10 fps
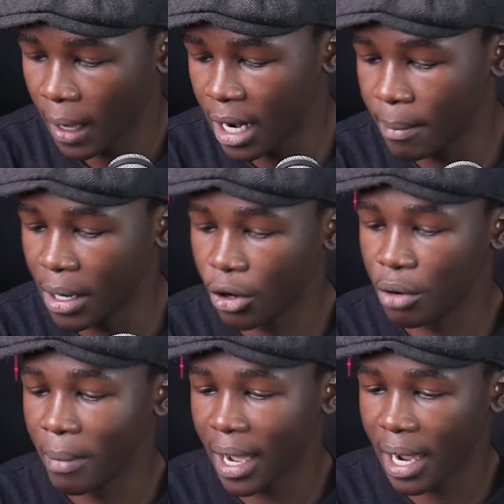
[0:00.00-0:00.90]
Let me
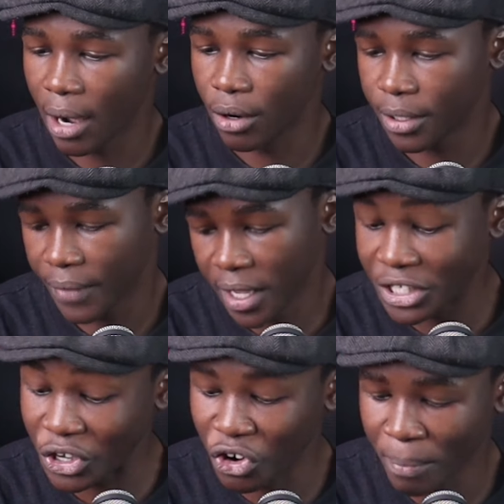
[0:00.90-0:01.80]
load my account.
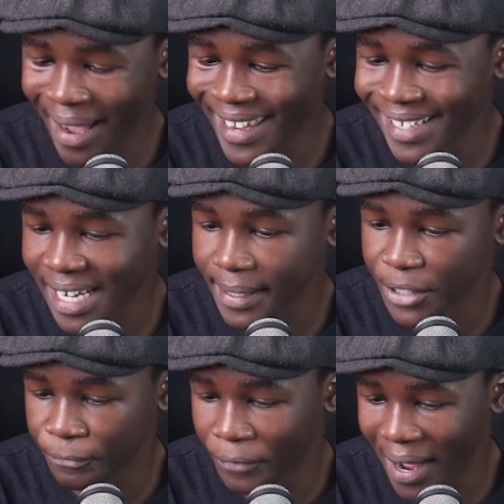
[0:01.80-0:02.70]
Thanks God my internet
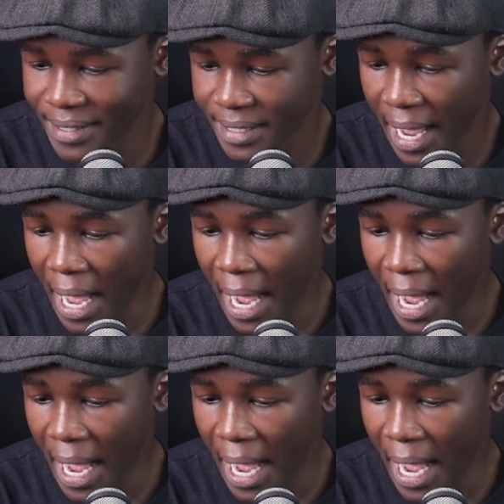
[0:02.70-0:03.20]
is fast.